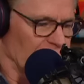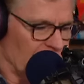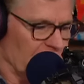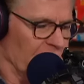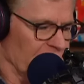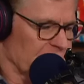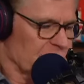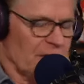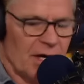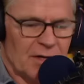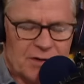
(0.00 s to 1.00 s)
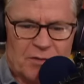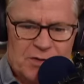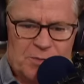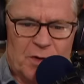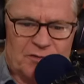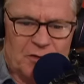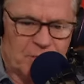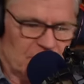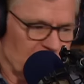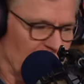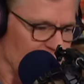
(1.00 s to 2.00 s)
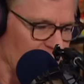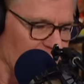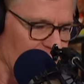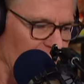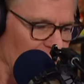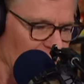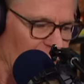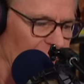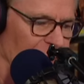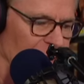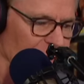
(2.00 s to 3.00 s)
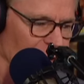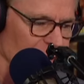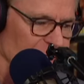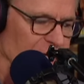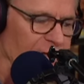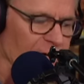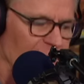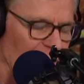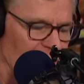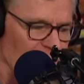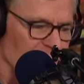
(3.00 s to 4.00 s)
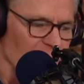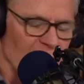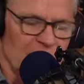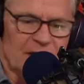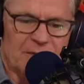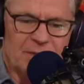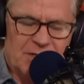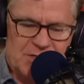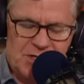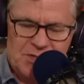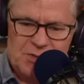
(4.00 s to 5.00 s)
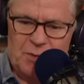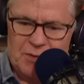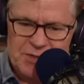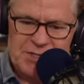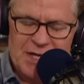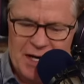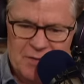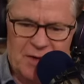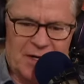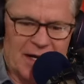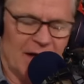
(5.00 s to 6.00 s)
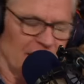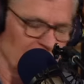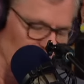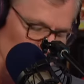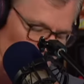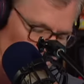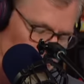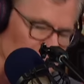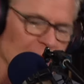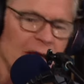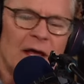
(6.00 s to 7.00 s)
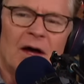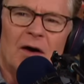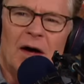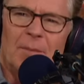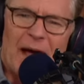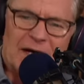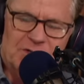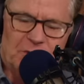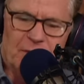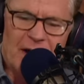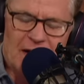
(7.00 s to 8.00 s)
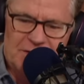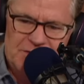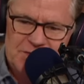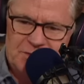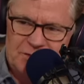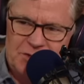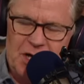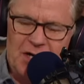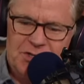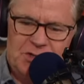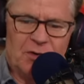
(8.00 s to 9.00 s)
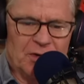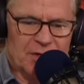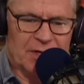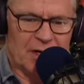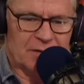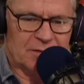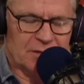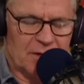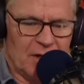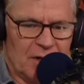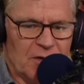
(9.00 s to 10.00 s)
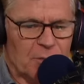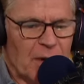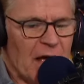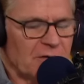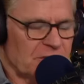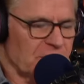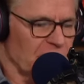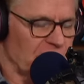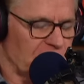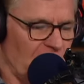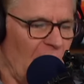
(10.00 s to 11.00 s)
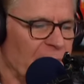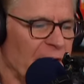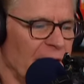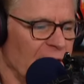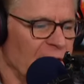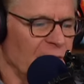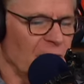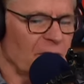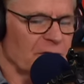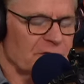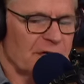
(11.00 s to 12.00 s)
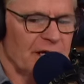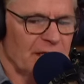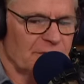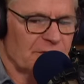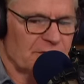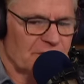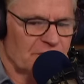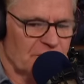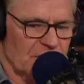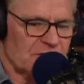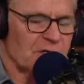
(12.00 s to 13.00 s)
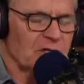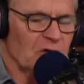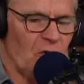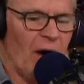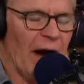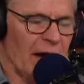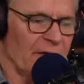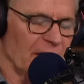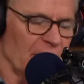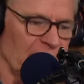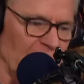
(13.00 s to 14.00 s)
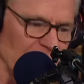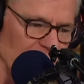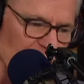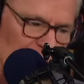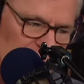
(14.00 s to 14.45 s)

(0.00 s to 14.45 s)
join us, of course, ProFootballTalk.com and 7 to 9 Eastern on the NBC Sports Network every morning. Back to the Browns. Josh Gordon, are the Browns shopping him or teams just inquiring about Josh